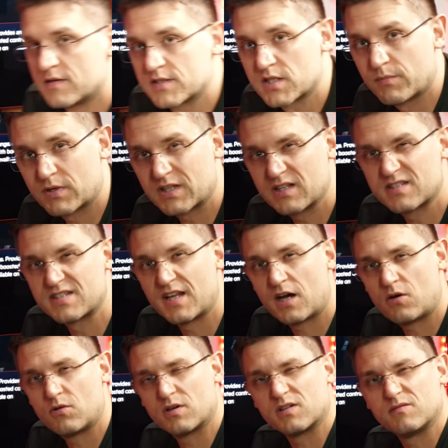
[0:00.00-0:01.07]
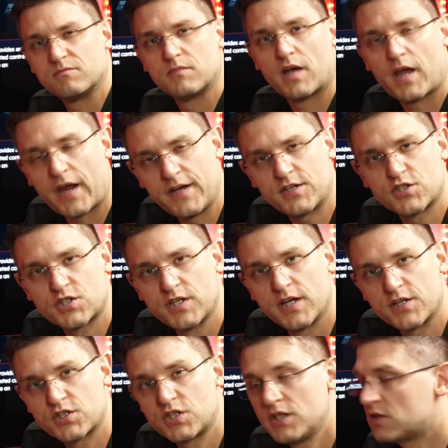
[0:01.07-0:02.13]
So what is now
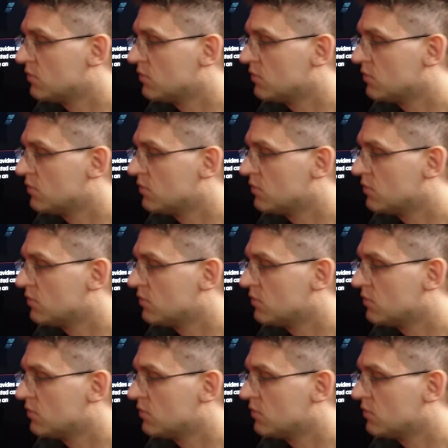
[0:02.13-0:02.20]
HGiG